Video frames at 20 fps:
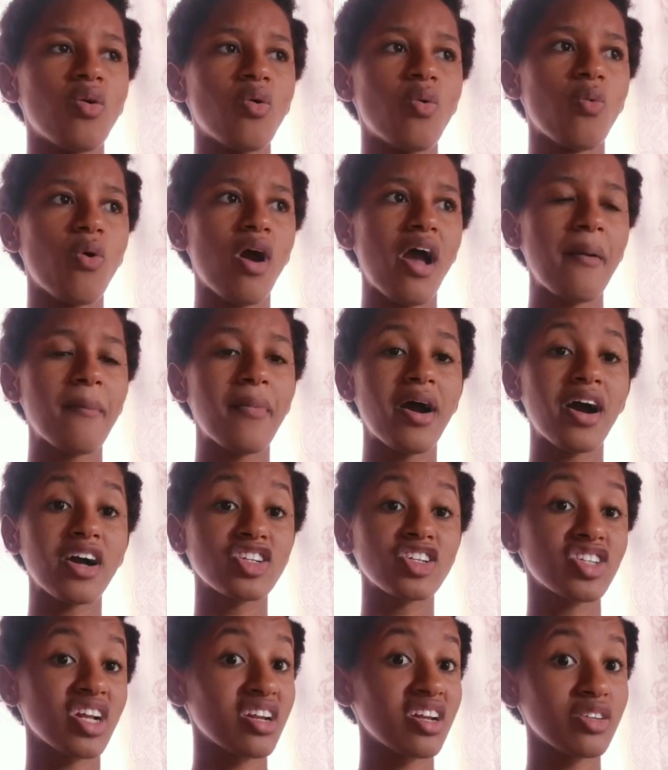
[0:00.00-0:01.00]
why I'm
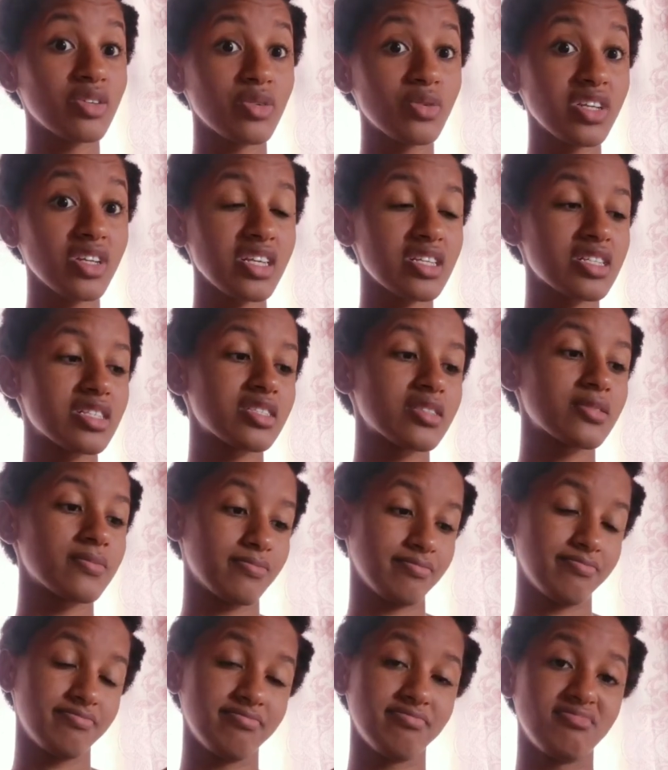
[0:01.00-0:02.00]
actually do this.
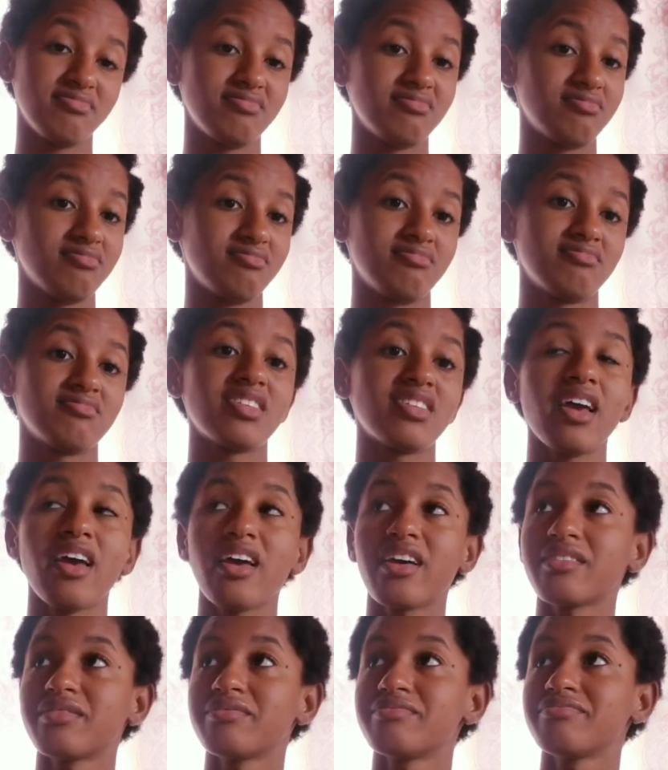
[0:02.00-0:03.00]
Yeah.
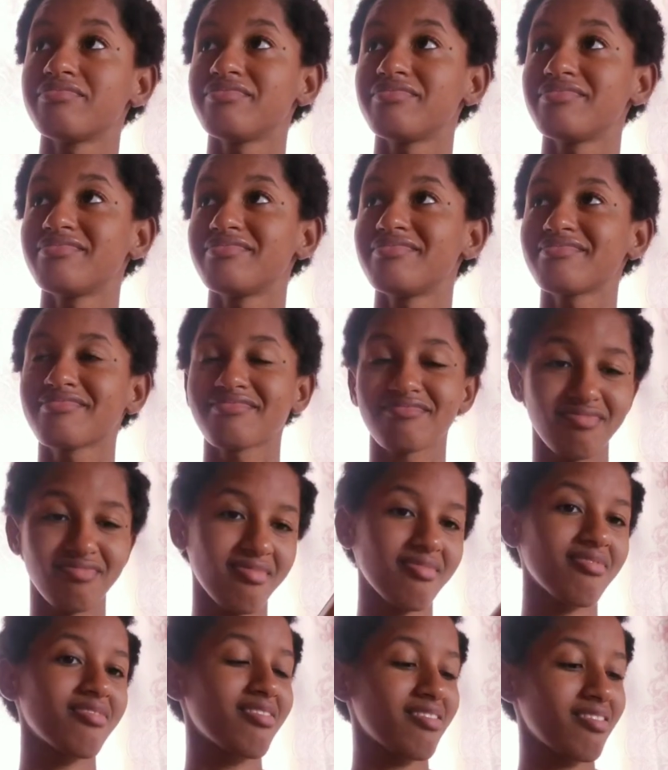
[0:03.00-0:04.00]

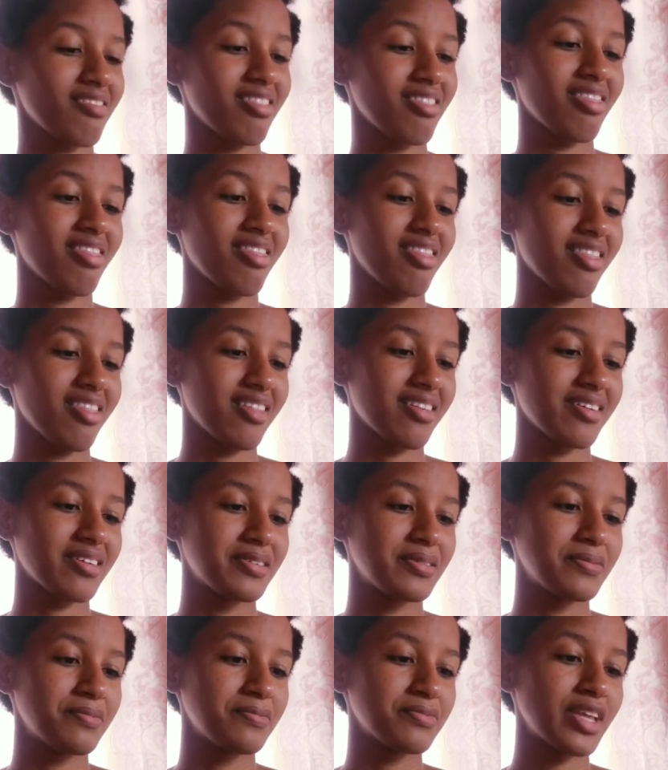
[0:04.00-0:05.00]
Mm-hmm.
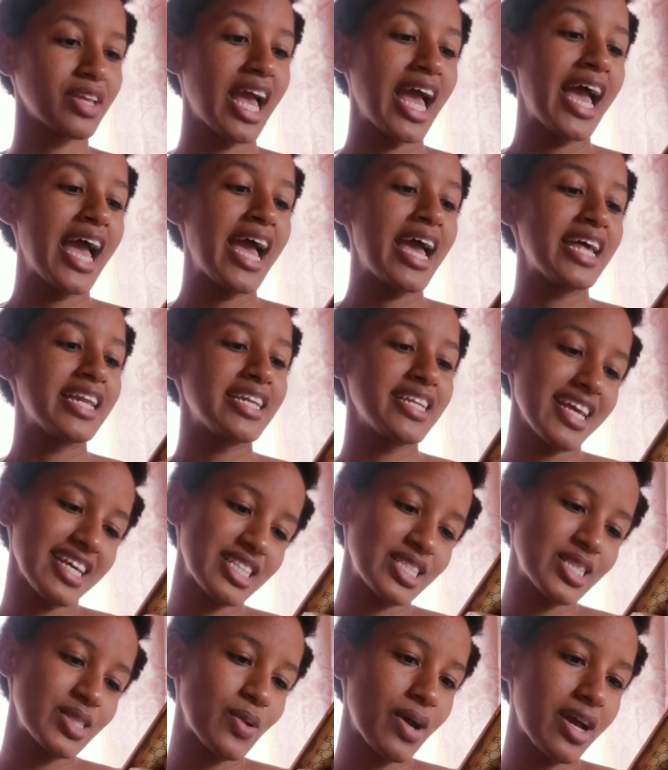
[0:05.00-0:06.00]

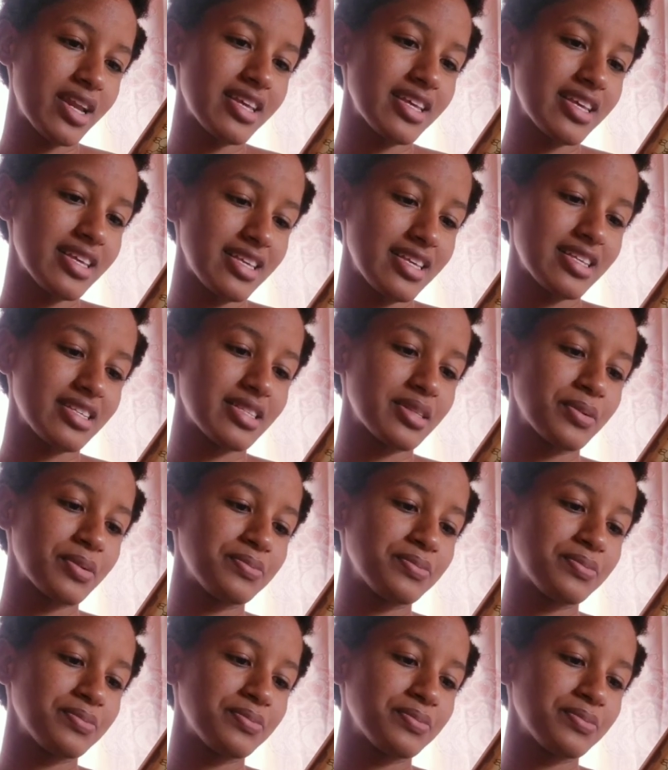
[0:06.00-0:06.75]
Next one is